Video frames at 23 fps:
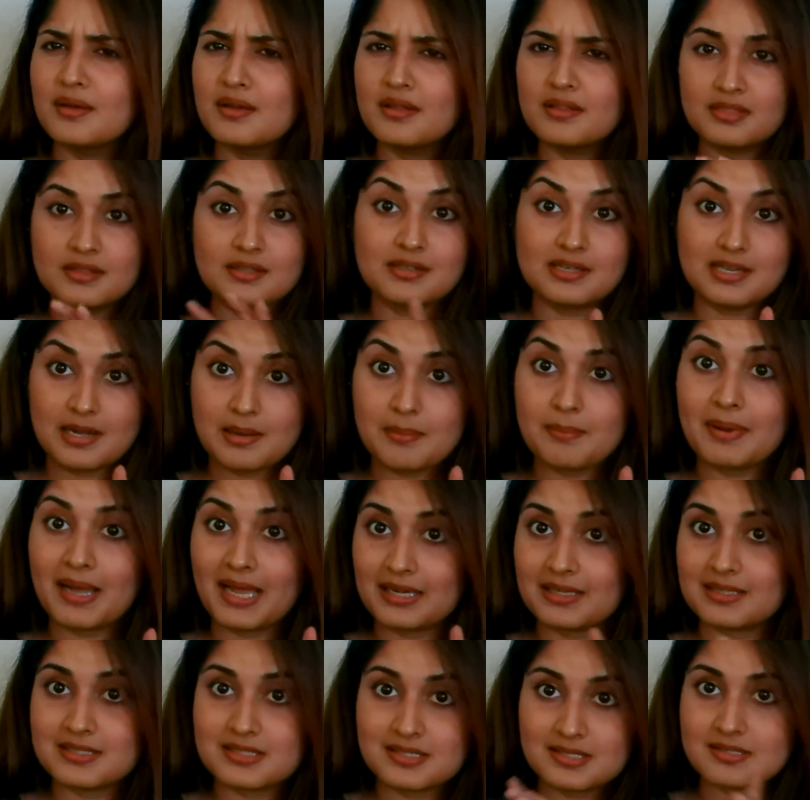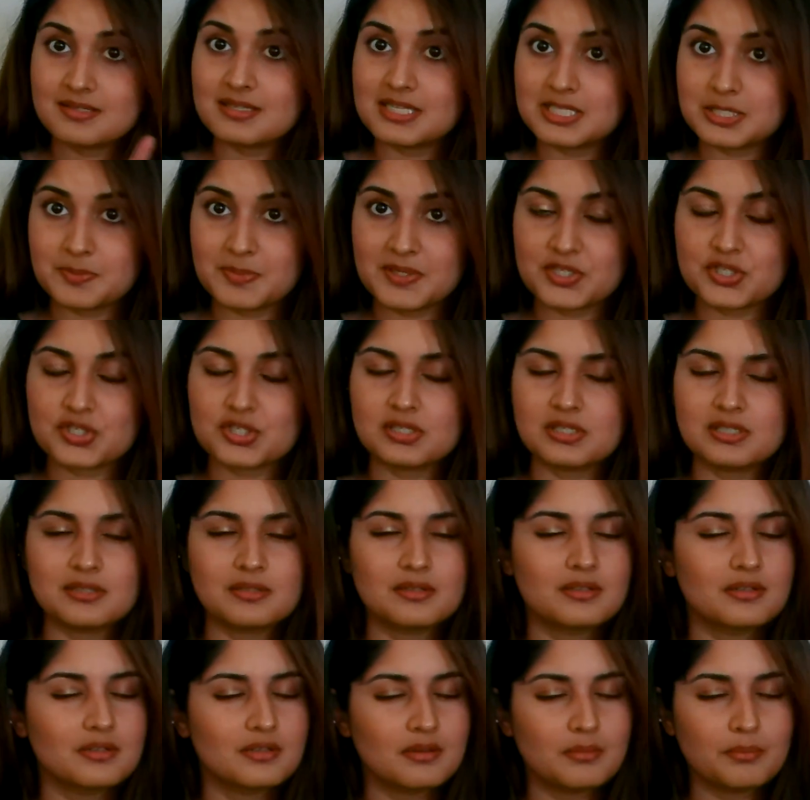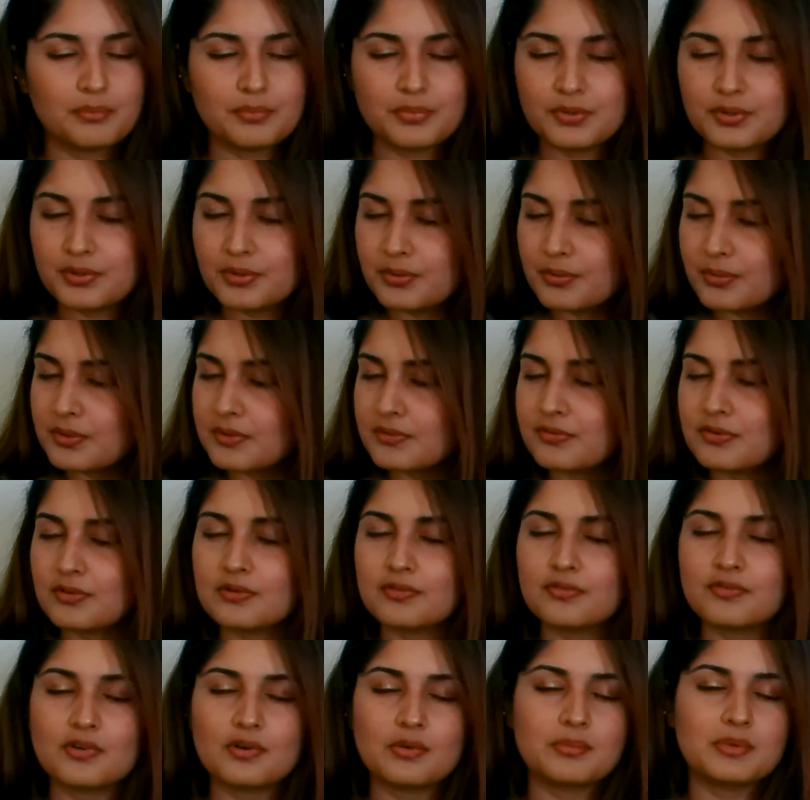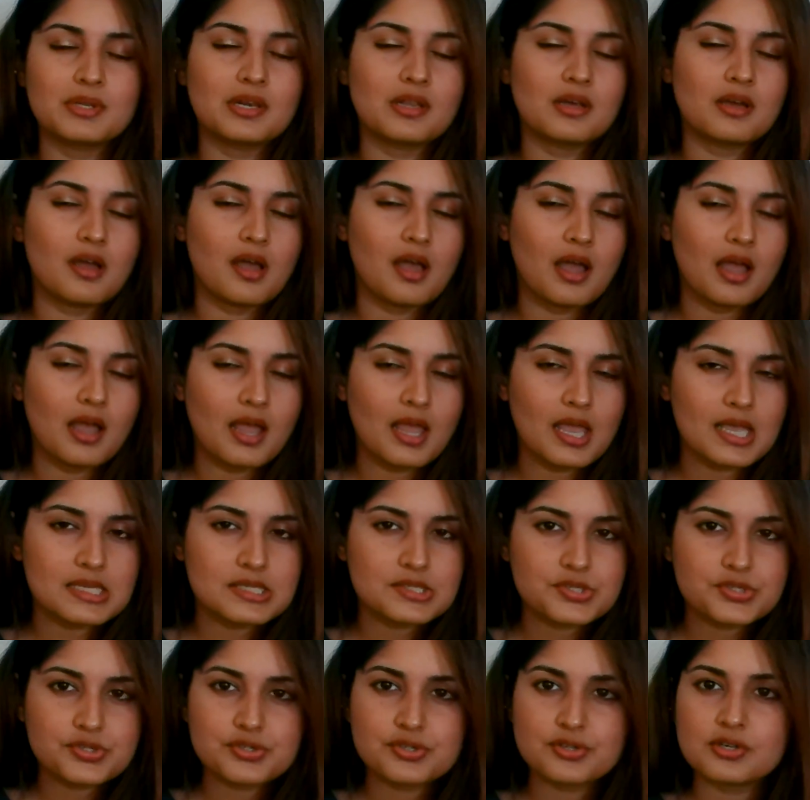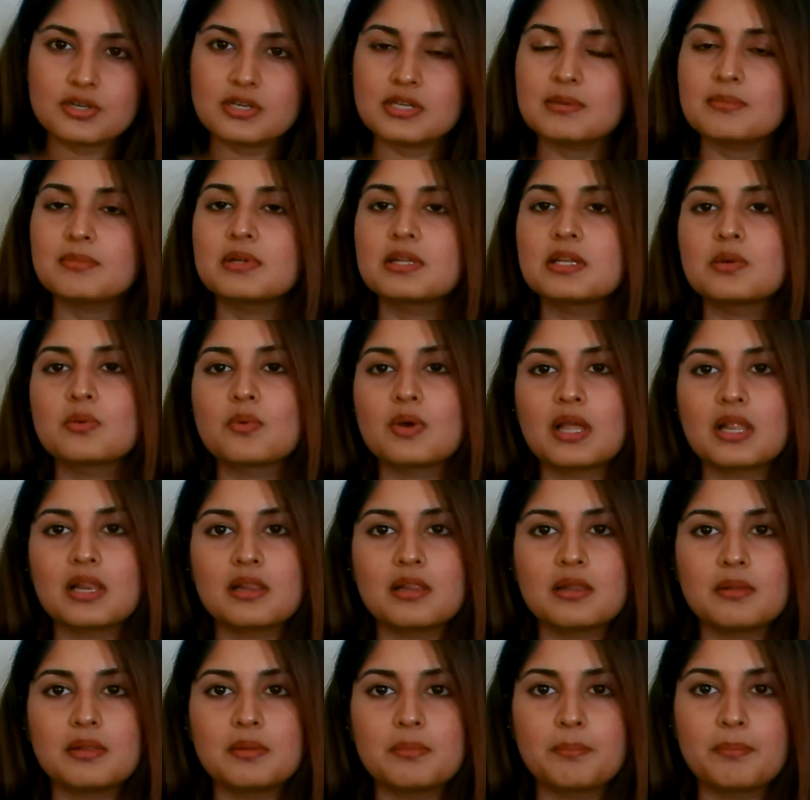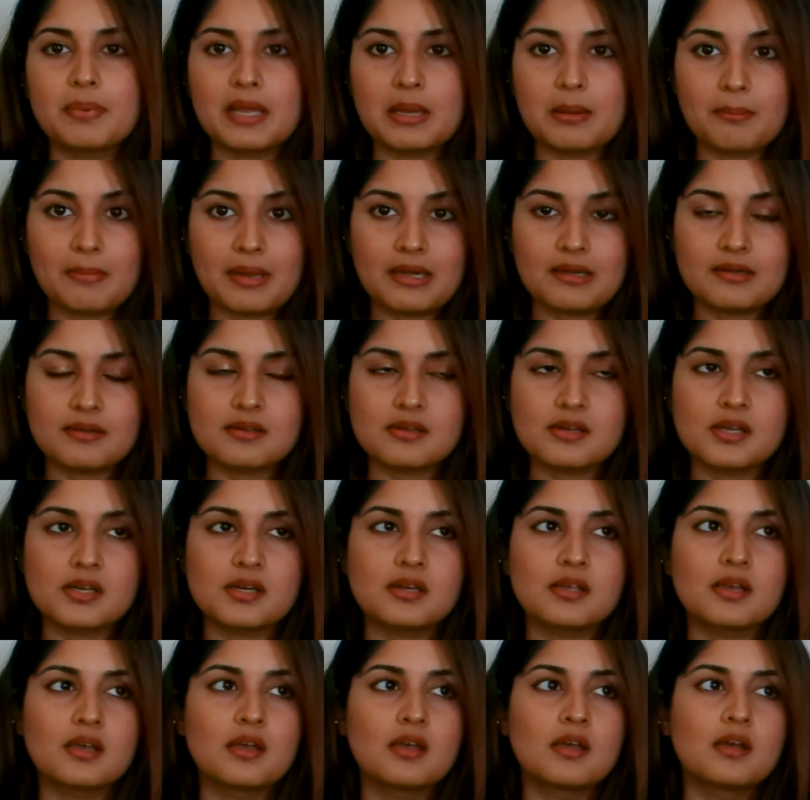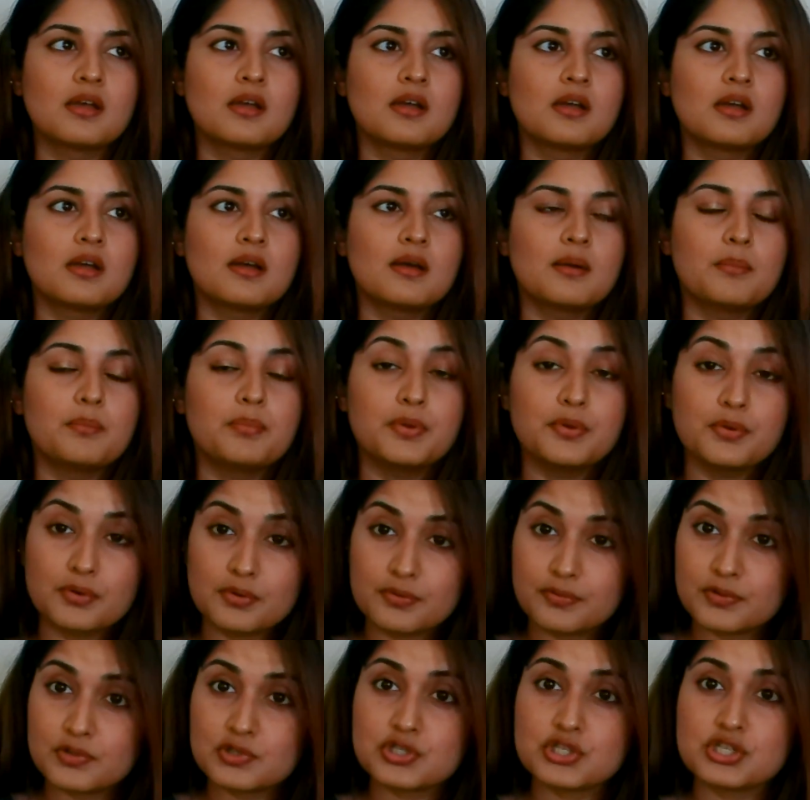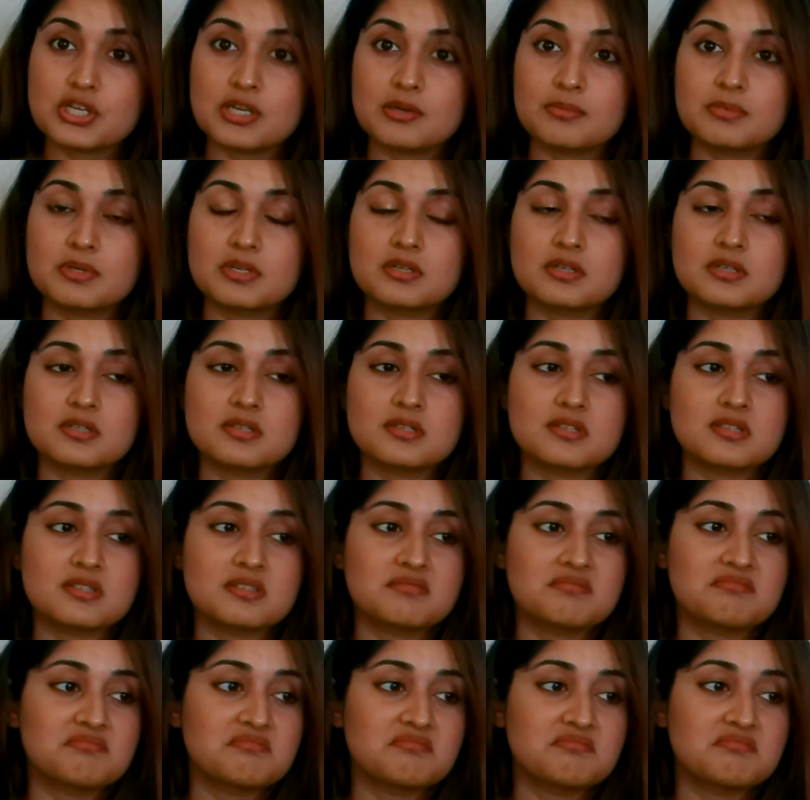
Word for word: the tin palettes especially beautiful formula extremely well pigmented beautiful shimmers